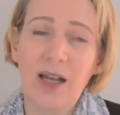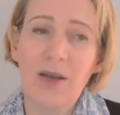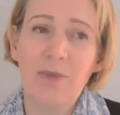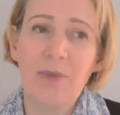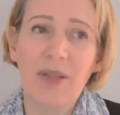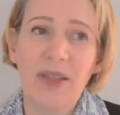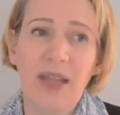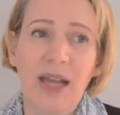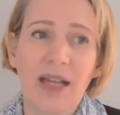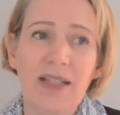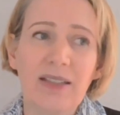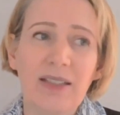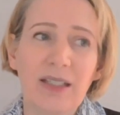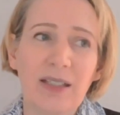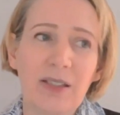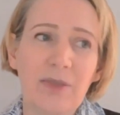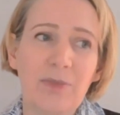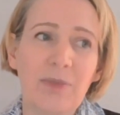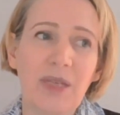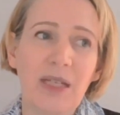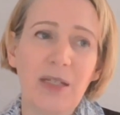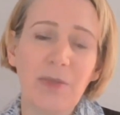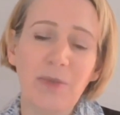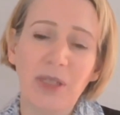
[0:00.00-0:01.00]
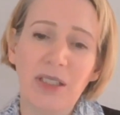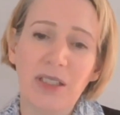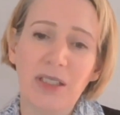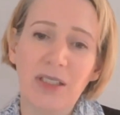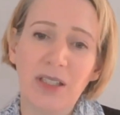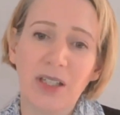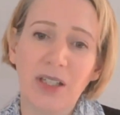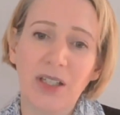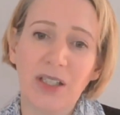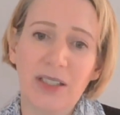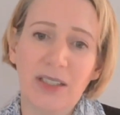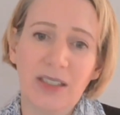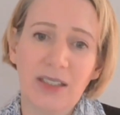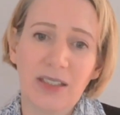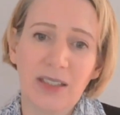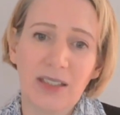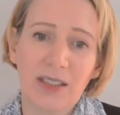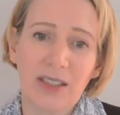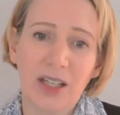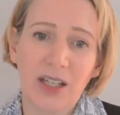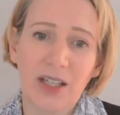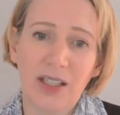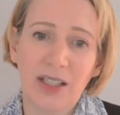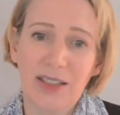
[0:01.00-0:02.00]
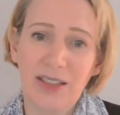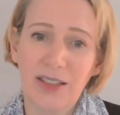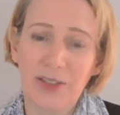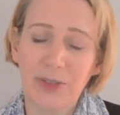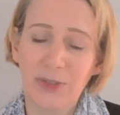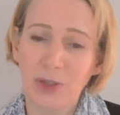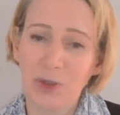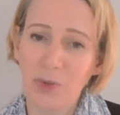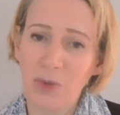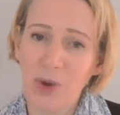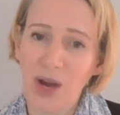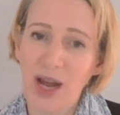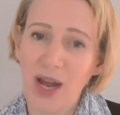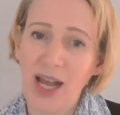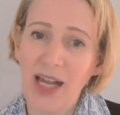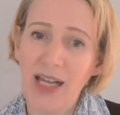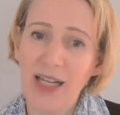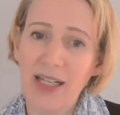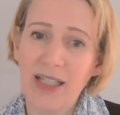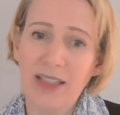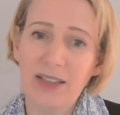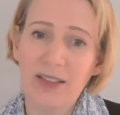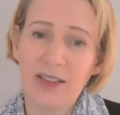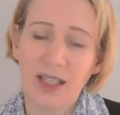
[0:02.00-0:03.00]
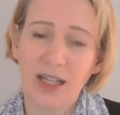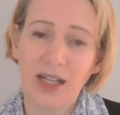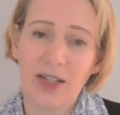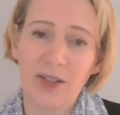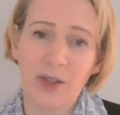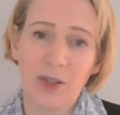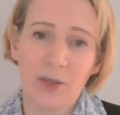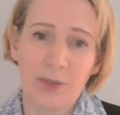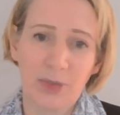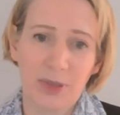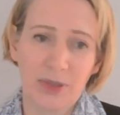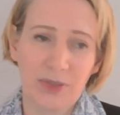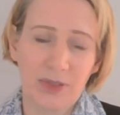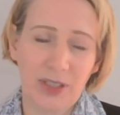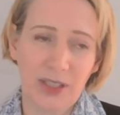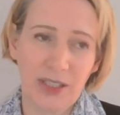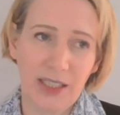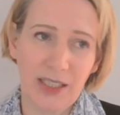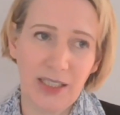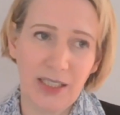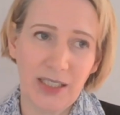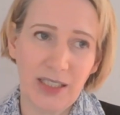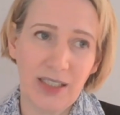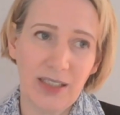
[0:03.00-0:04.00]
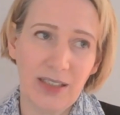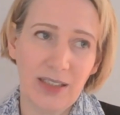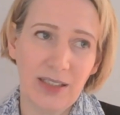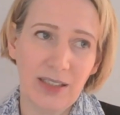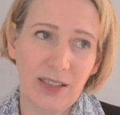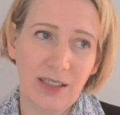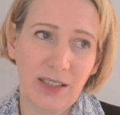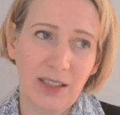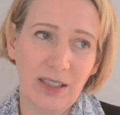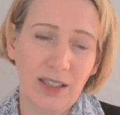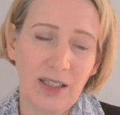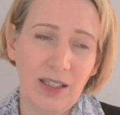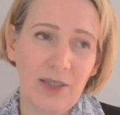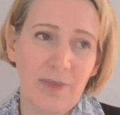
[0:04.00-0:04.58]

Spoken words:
But that does mean we're designed in a slightly different way to other providers.